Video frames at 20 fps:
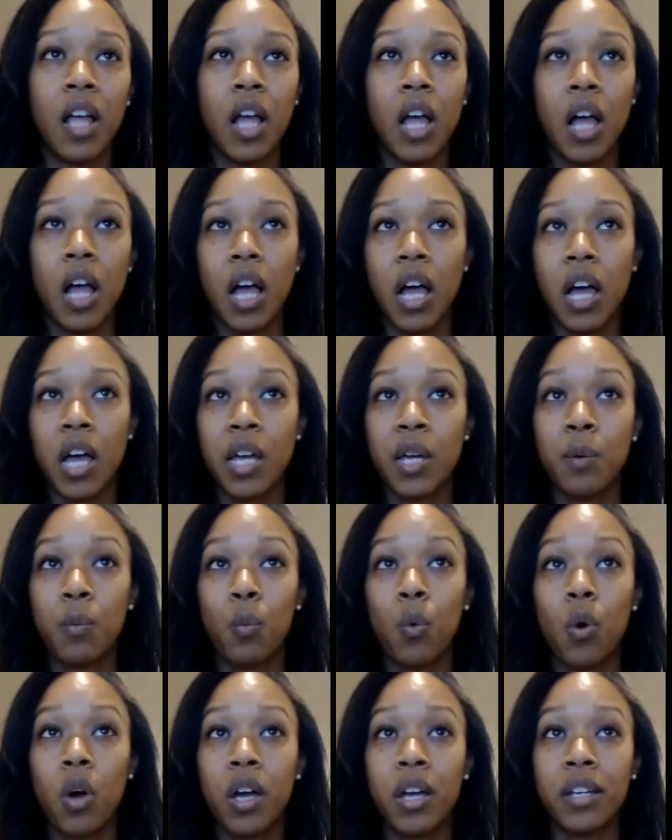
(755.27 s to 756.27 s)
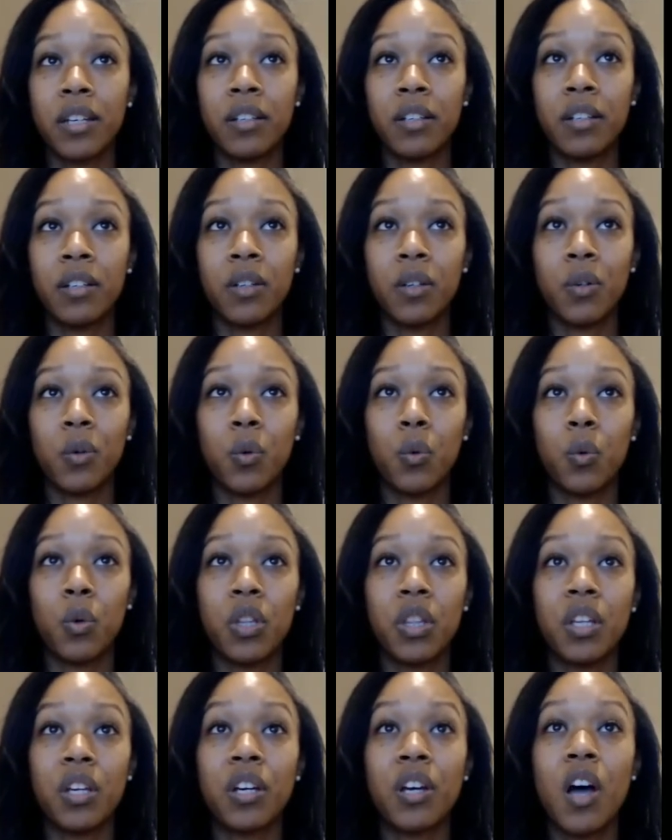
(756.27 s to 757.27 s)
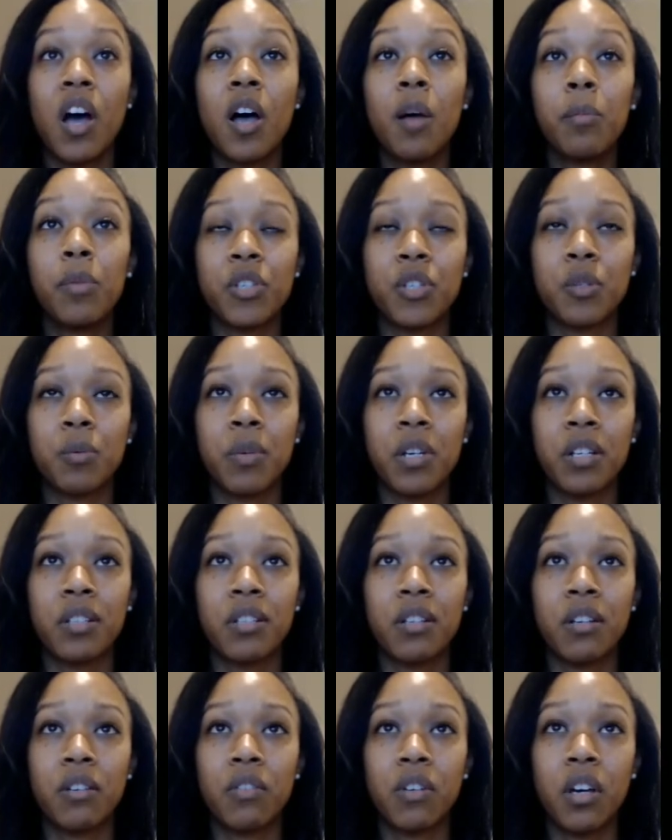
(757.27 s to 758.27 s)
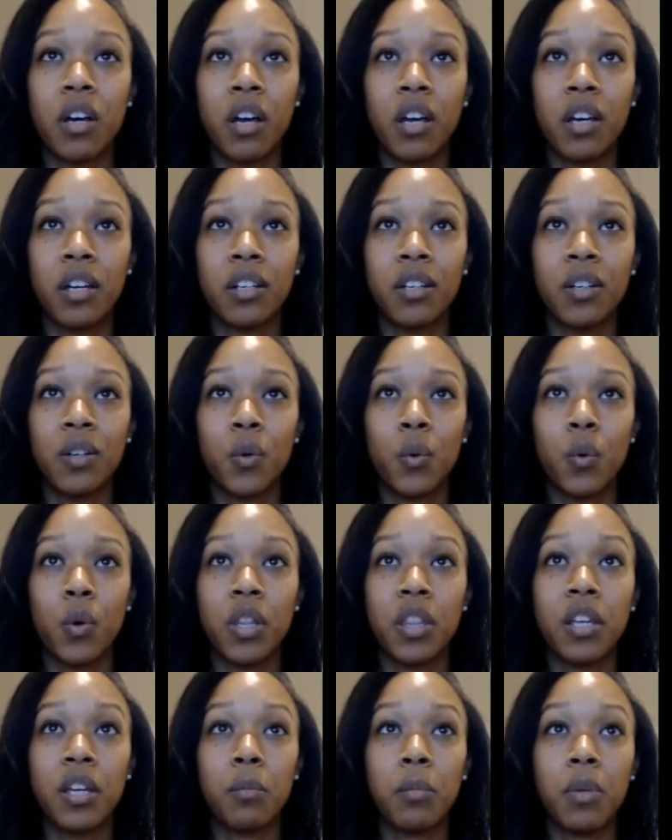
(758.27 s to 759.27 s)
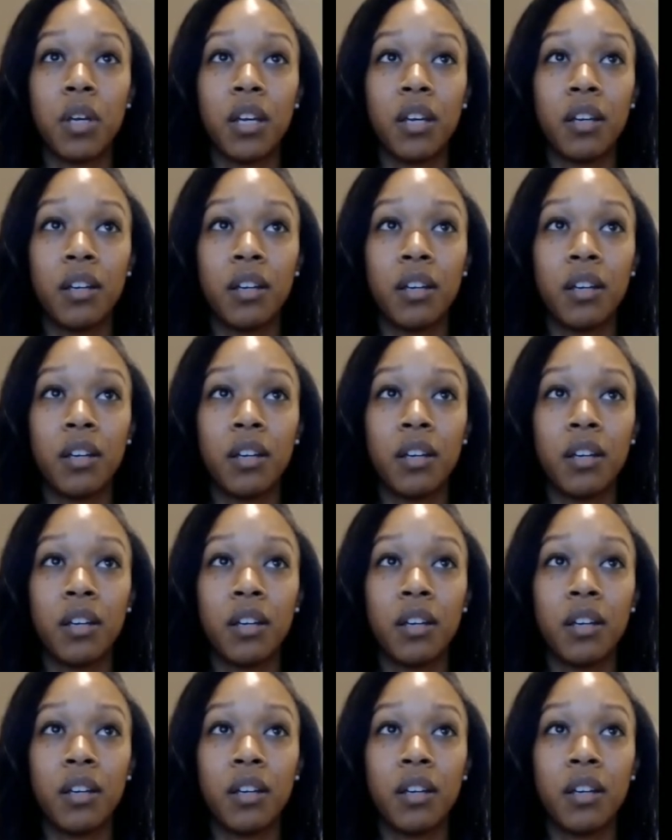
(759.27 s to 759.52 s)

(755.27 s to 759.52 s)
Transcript: I am one with the accomplishment of God within me.